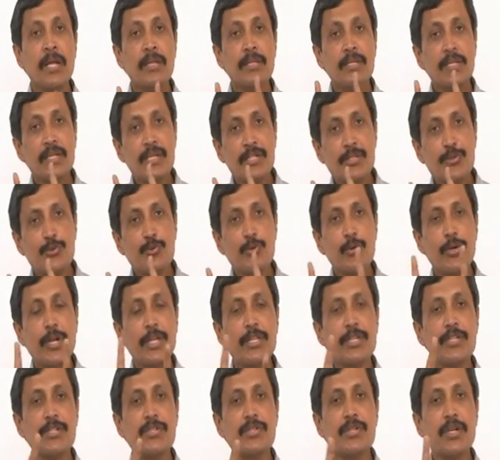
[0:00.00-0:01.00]
These two
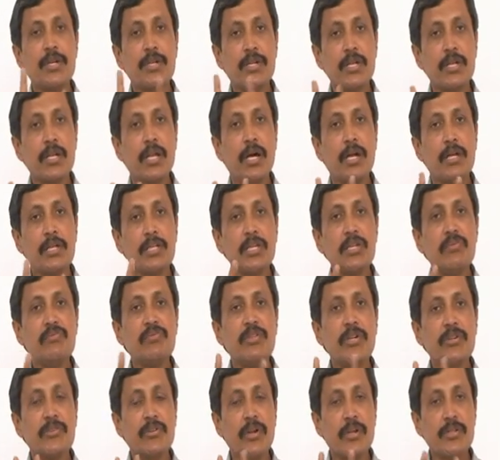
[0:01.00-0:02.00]
registered dealer, if
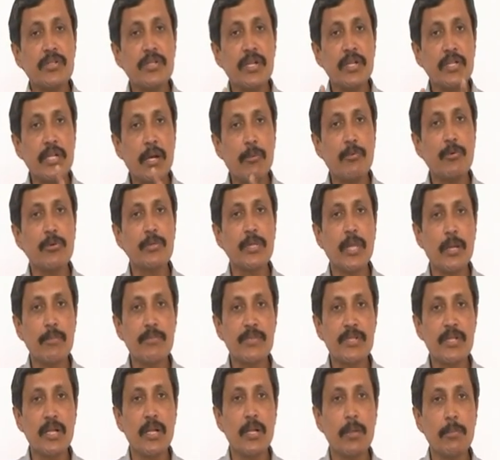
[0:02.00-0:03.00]
they transact among
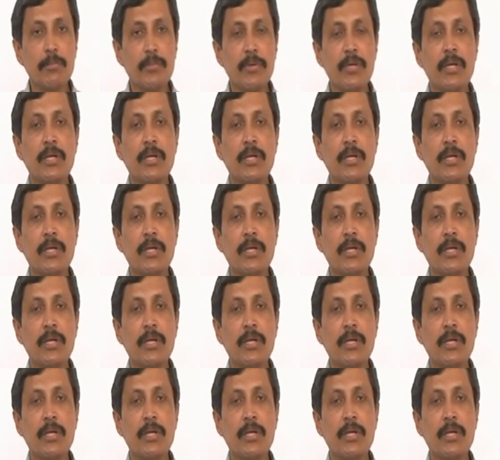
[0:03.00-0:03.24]
themselves,